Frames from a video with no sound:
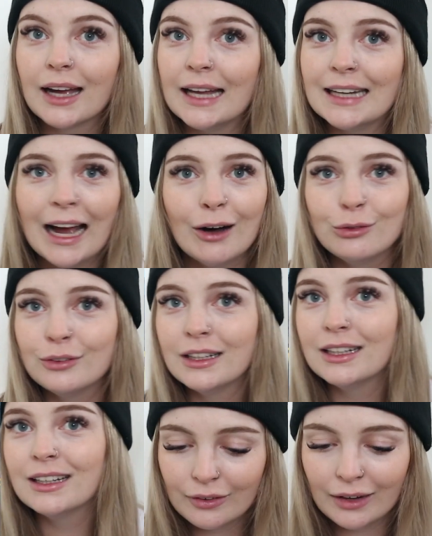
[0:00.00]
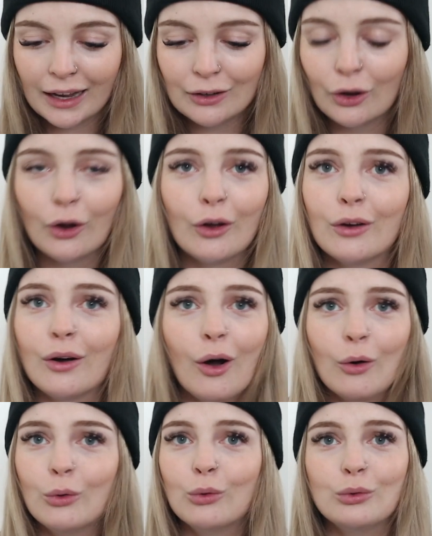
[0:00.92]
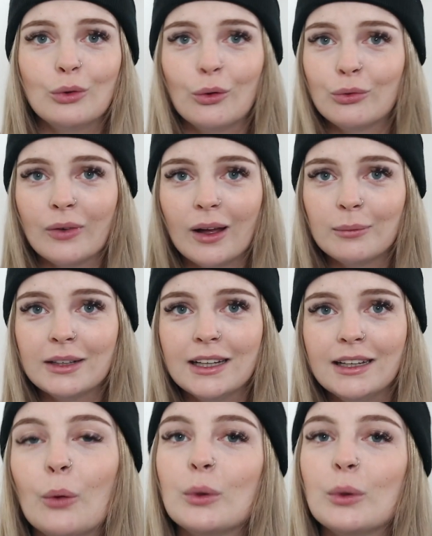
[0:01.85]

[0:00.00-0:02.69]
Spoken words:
and Alfie and her whole little family,